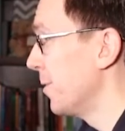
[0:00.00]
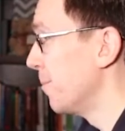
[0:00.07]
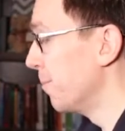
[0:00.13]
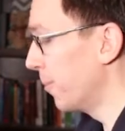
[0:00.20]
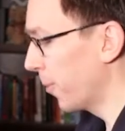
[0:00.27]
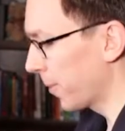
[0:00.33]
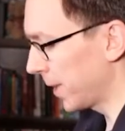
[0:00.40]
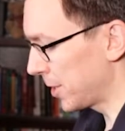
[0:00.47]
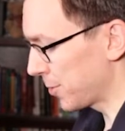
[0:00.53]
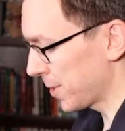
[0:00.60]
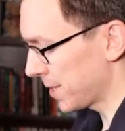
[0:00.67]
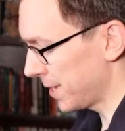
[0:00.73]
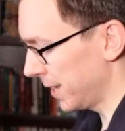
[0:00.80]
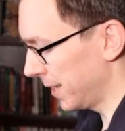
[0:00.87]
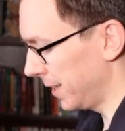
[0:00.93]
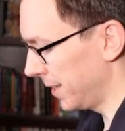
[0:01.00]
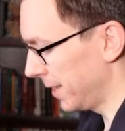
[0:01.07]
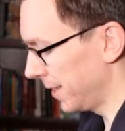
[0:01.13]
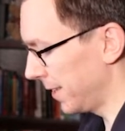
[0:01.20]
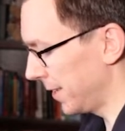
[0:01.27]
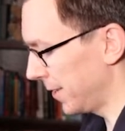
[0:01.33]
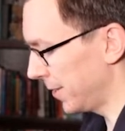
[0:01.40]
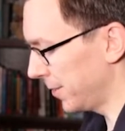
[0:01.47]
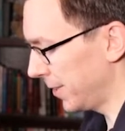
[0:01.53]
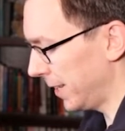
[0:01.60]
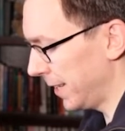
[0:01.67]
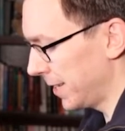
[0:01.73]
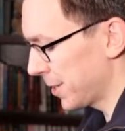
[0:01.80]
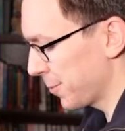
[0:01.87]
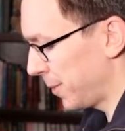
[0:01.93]
more interestingly, though,
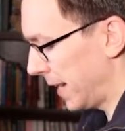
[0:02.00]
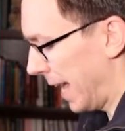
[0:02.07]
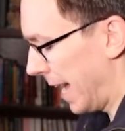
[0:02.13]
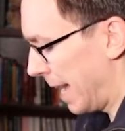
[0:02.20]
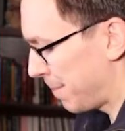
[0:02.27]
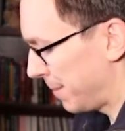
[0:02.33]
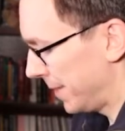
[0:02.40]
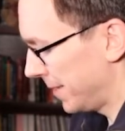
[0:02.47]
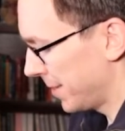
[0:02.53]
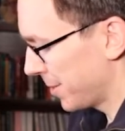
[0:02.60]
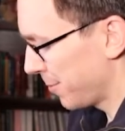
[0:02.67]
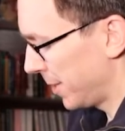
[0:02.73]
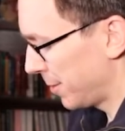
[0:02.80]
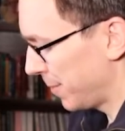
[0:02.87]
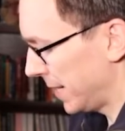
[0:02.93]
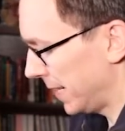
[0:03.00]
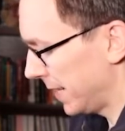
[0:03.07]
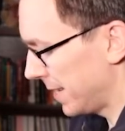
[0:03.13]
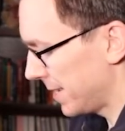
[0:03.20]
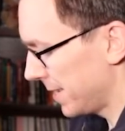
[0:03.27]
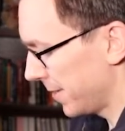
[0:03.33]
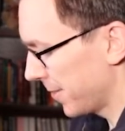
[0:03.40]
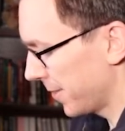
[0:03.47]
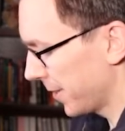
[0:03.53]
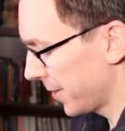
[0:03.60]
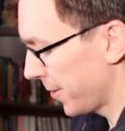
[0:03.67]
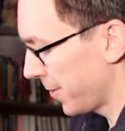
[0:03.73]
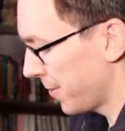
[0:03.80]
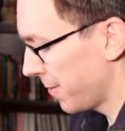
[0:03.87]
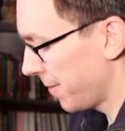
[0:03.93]
is what happens when we consider the
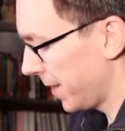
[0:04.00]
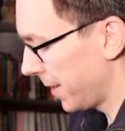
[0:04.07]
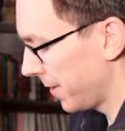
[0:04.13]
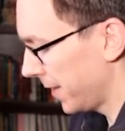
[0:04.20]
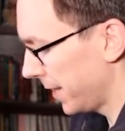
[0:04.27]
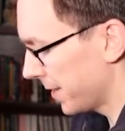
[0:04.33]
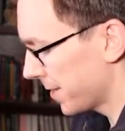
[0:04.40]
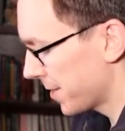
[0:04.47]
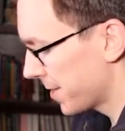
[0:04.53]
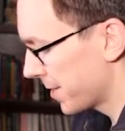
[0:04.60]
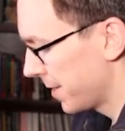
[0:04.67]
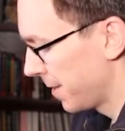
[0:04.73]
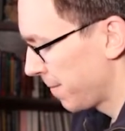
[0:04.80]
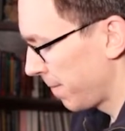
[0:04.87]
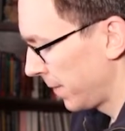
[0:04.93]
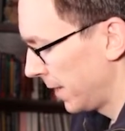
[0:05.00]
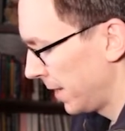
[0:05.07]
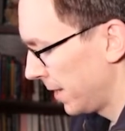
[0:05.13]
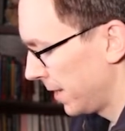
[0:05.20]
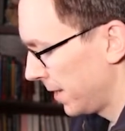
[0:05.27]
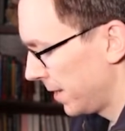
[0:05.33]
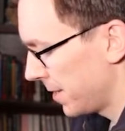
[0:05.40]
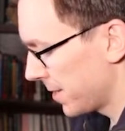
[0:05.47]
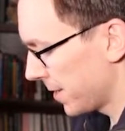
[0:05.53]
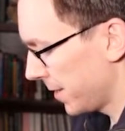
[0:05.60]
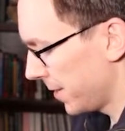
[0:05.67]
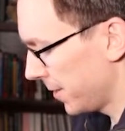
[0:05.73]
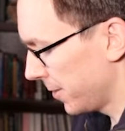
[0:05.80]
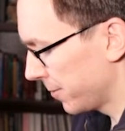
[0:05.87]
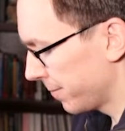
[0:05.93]
covariance.
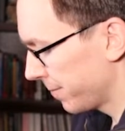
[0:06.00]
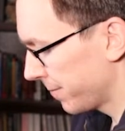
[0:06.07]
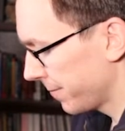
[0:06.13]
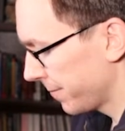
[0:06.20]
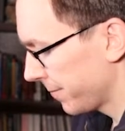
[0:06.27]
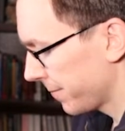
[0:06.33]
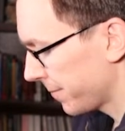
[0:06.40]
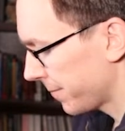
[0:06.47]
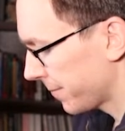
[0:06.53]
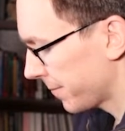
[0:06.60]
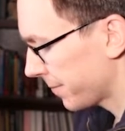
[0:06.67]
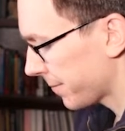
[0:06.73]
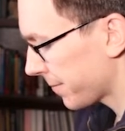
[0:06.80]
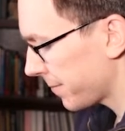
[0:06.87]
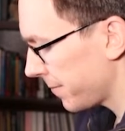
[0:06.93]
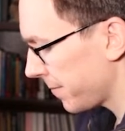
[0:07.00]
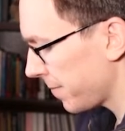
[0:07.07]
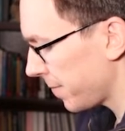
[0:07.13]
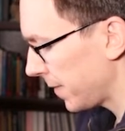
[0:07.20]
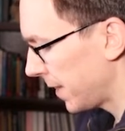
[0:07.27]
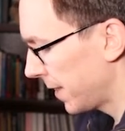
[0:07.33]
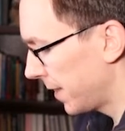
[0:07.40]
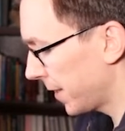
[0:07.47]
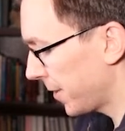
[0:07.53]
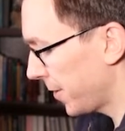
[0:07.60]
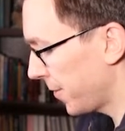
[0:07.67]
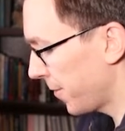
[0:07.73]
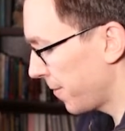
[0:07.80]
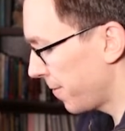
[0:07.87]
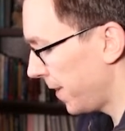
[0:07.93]
So the
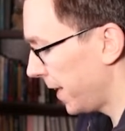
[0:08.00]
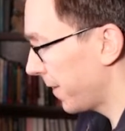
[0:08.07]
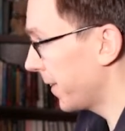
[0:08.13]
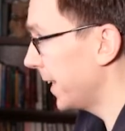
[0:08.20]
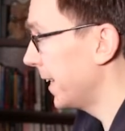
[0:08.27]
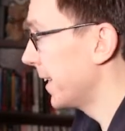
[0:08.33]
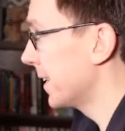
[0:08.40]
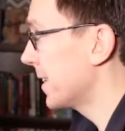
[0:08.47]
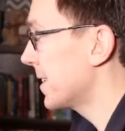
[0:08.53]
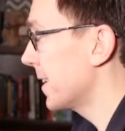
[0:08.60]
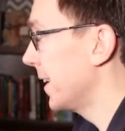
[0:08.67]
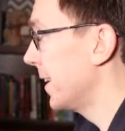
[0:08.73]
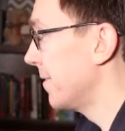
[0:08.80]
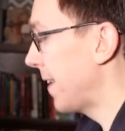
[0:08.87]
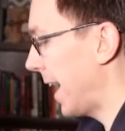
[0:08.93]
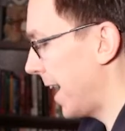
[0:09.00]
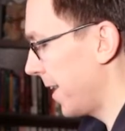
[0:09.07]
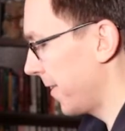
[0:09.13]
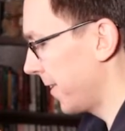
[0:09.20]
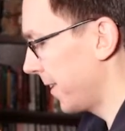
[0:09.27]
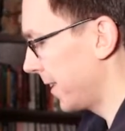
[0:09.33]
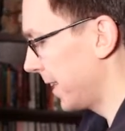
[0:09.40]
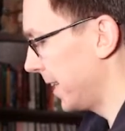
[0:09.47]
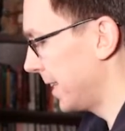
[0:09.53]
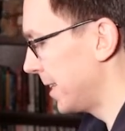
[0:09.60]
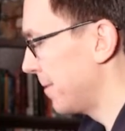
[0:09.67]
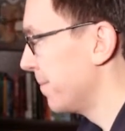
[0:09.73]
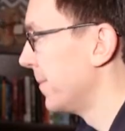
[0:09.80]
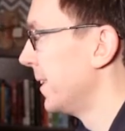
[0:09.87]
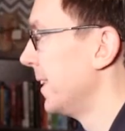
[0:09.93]
covariance of our
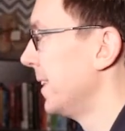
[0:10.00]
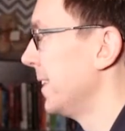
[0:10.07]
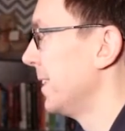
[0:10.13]
um,